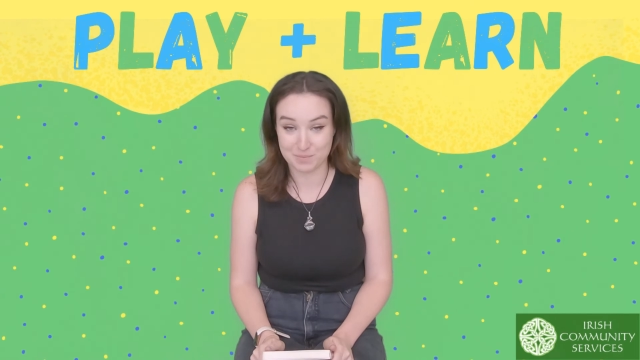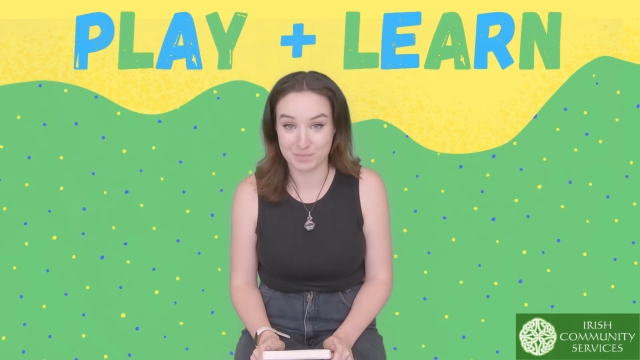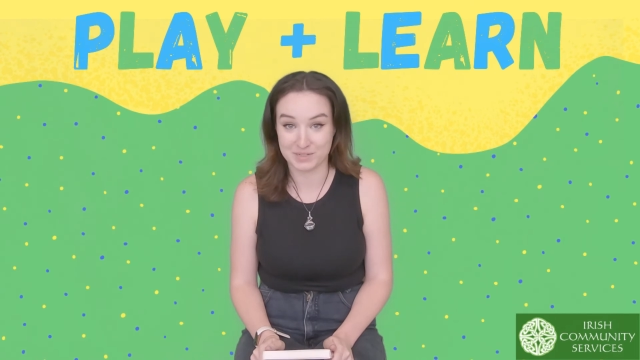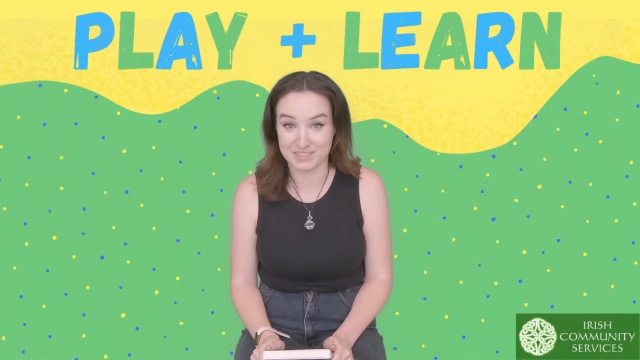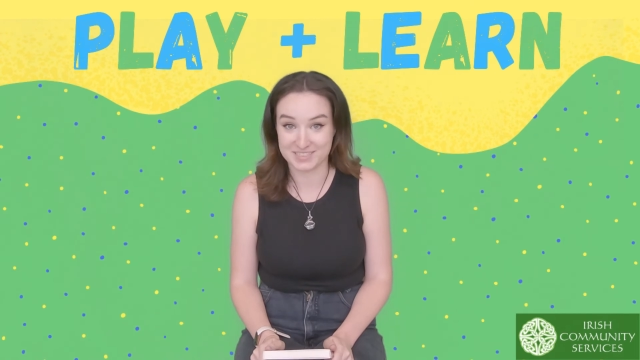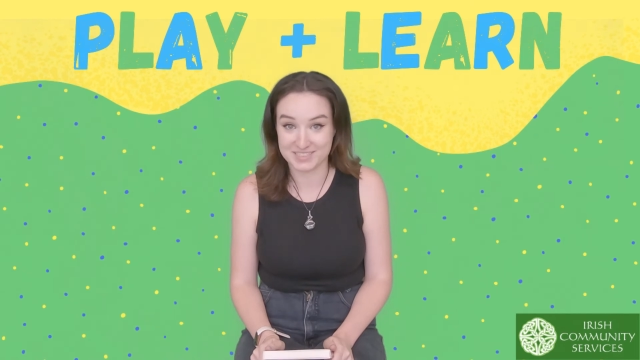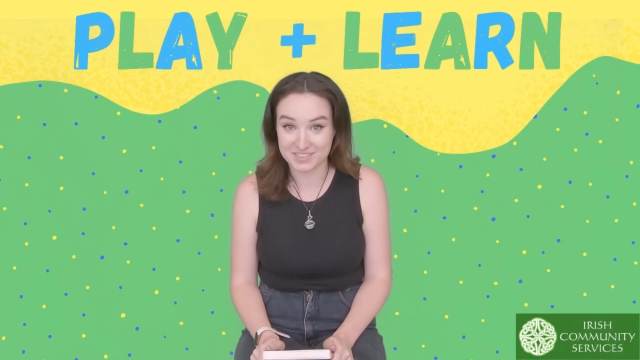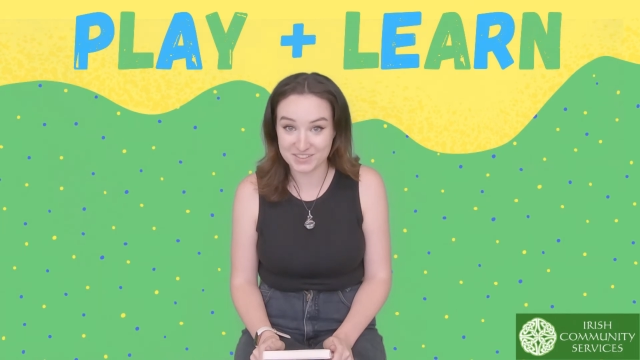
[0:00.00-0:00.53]
But
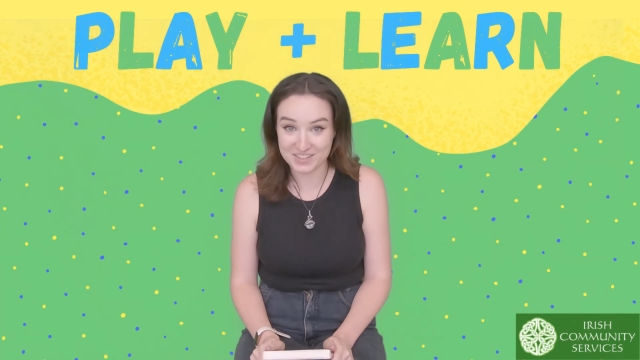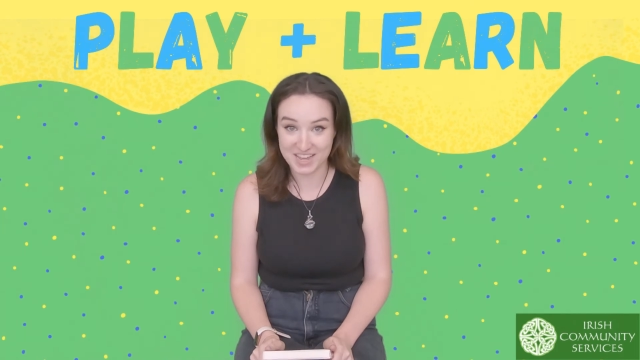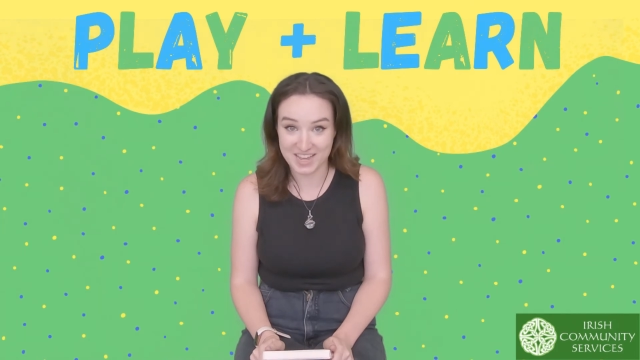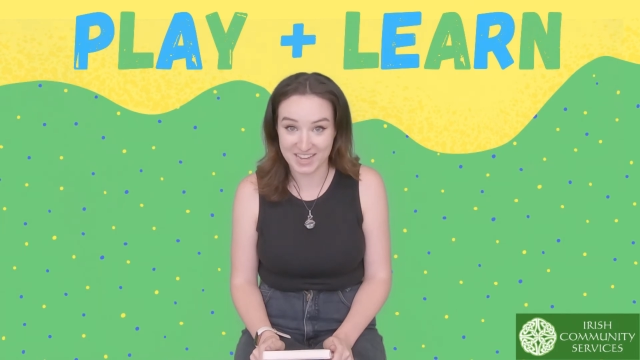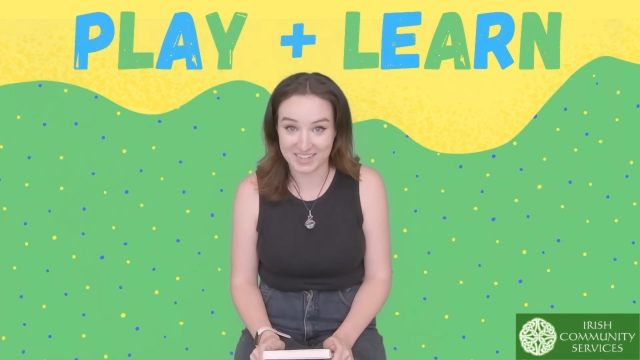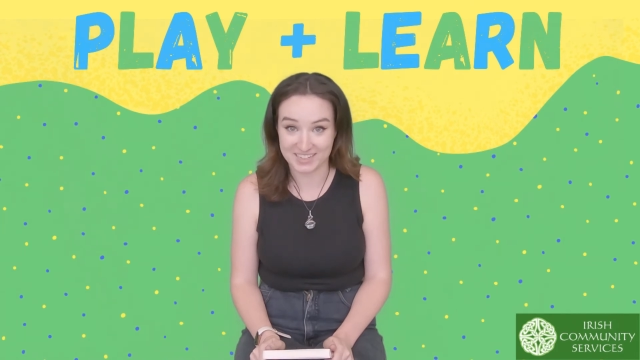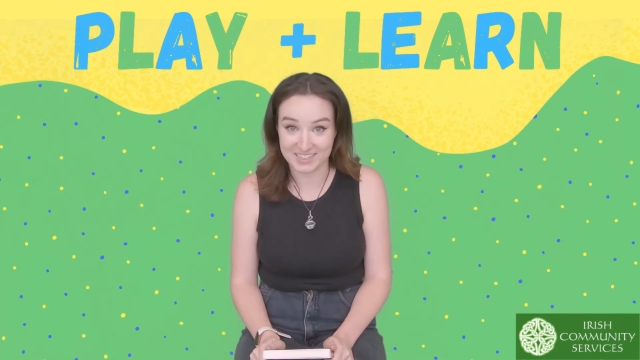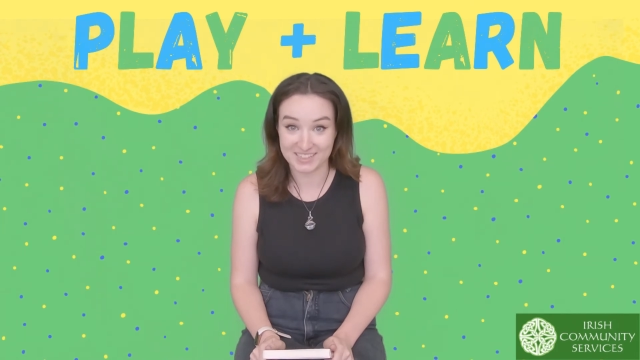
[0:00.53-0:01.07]
until
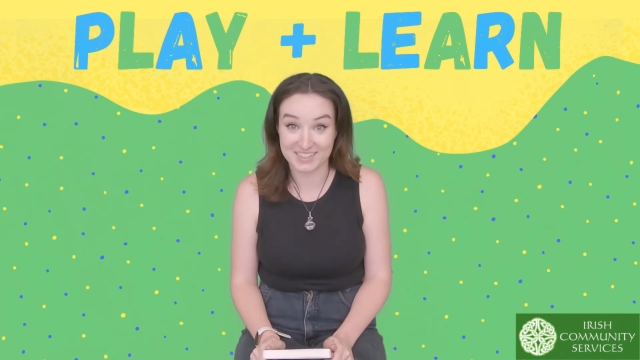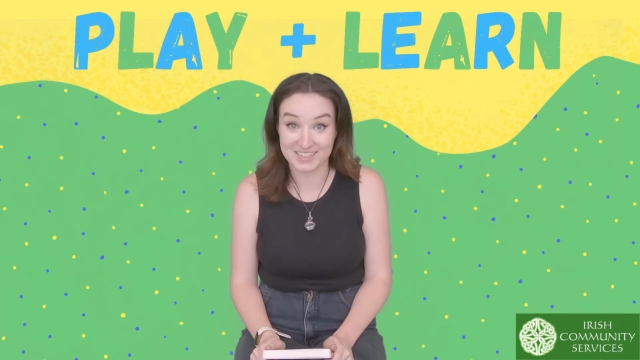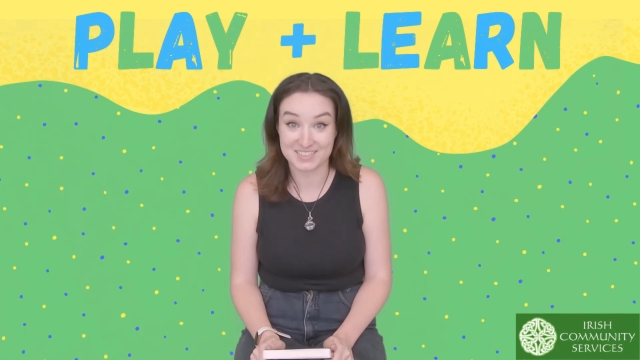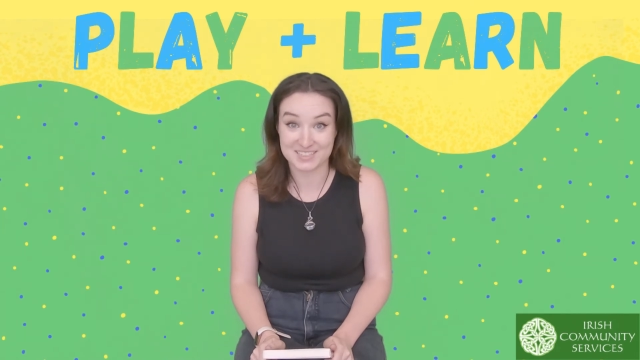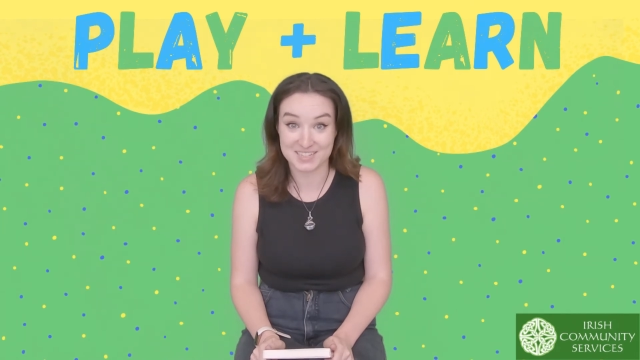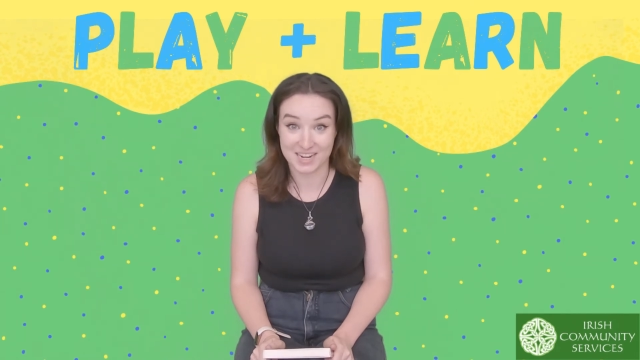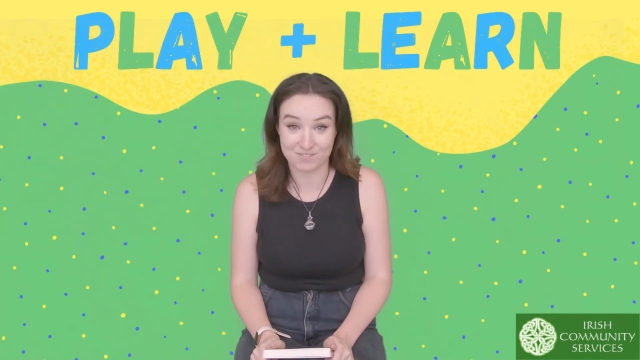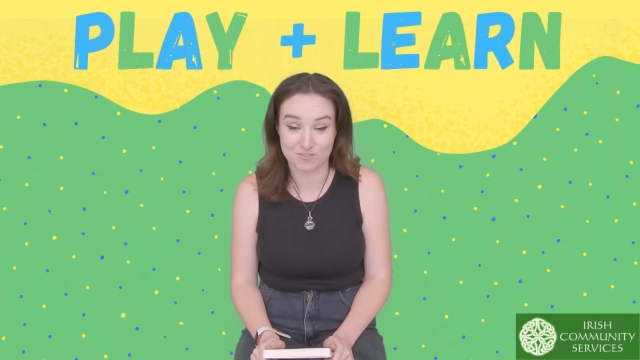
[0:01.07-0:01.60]
then,
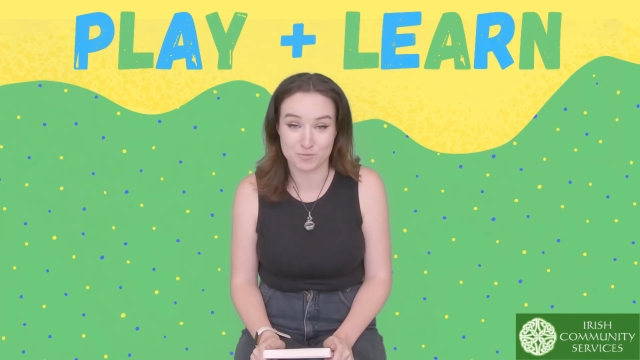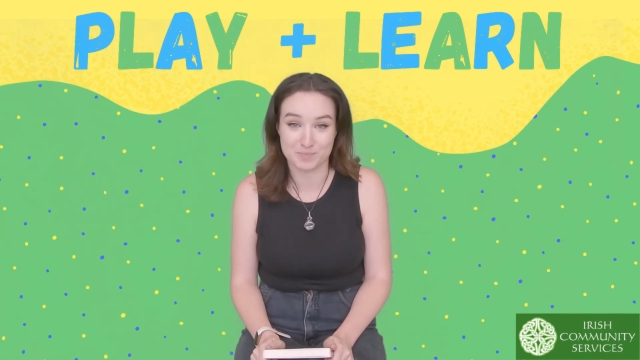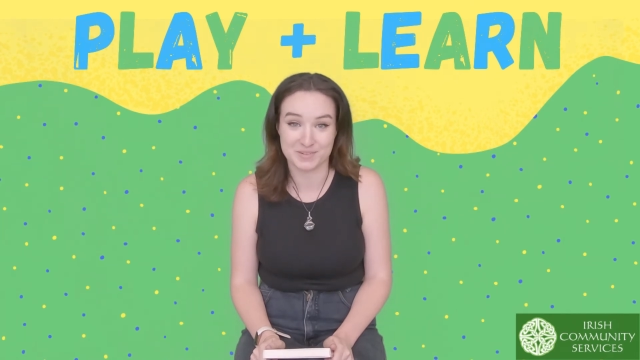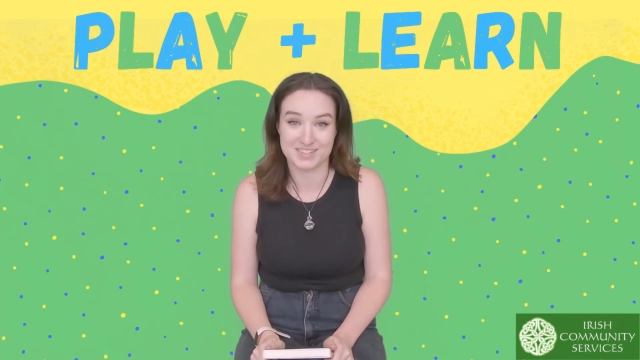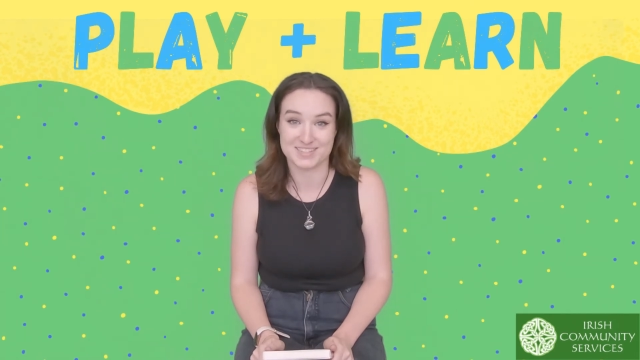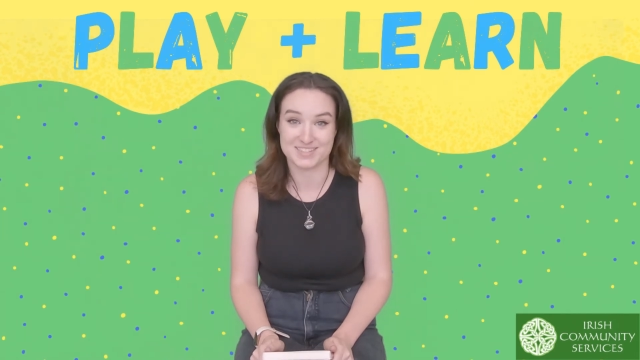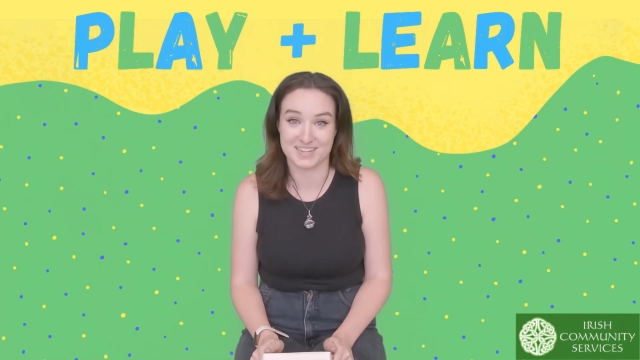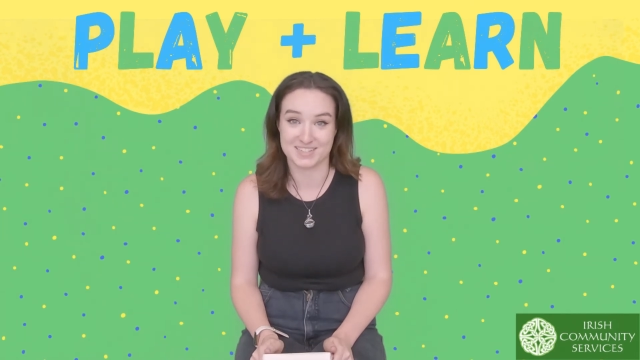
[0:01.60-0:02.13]
it's time for me
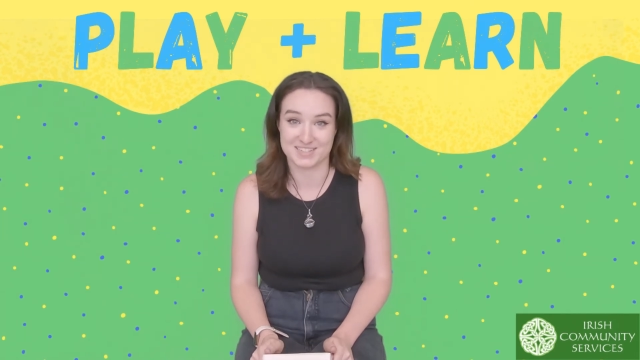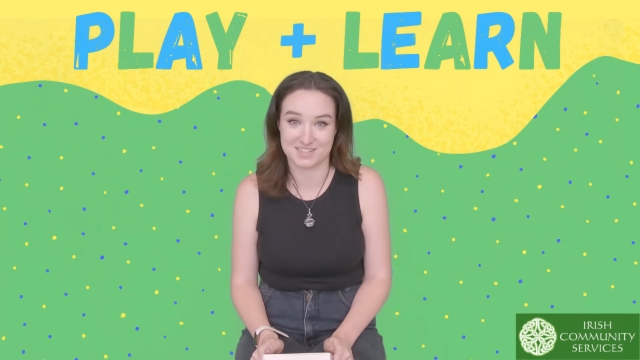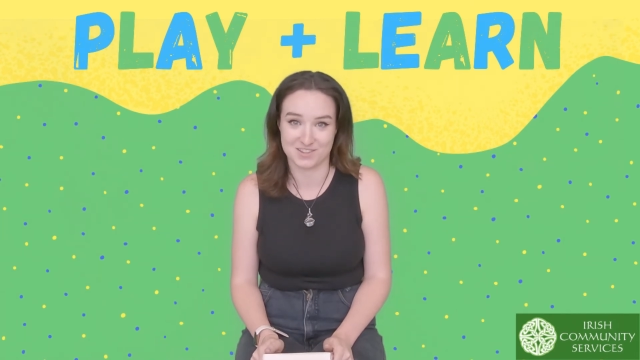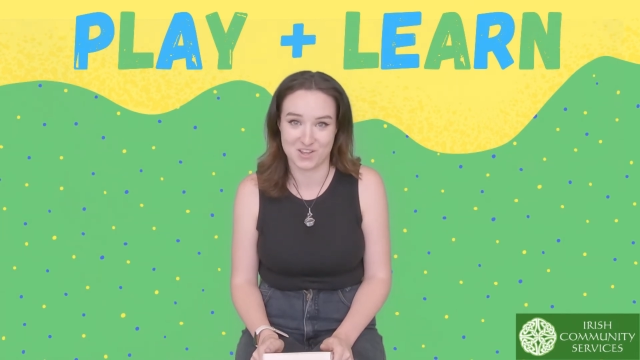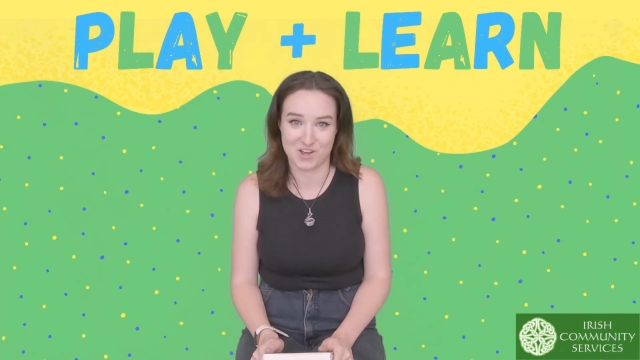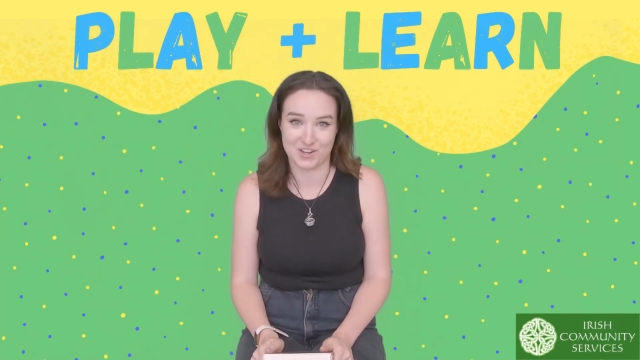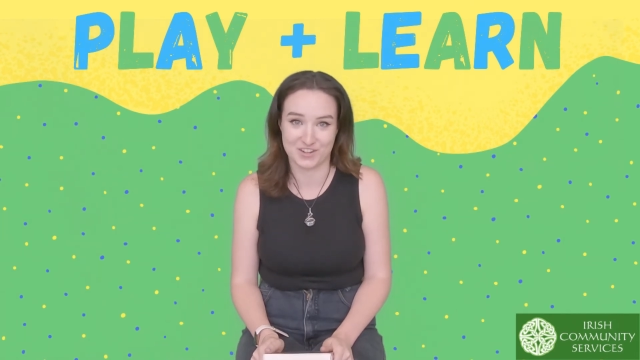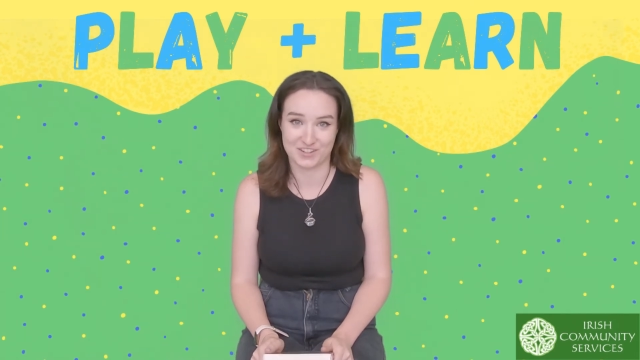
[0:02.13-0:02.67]
to say
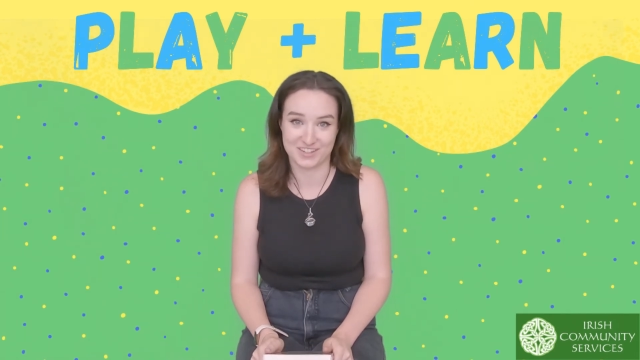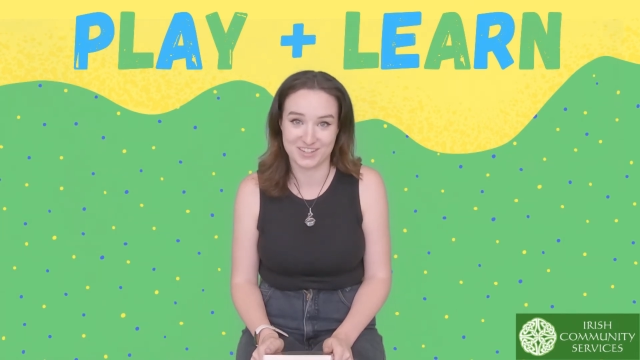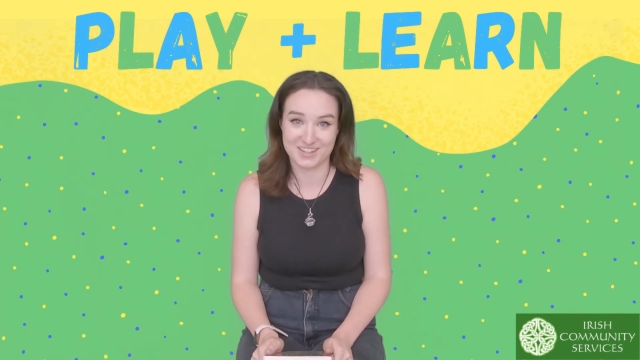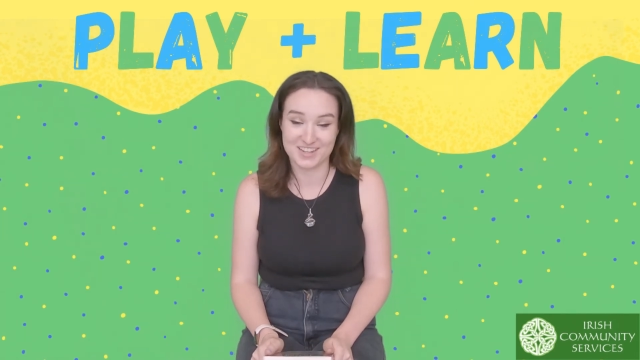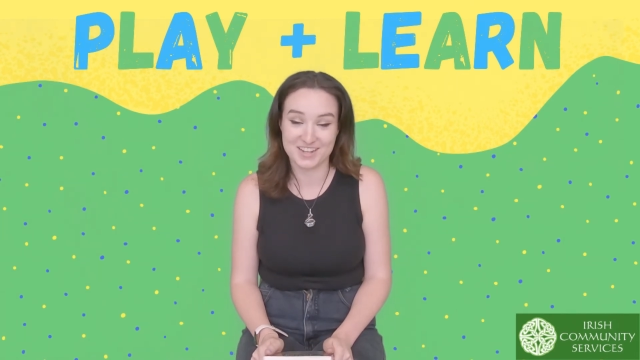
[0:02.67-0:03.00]
slán.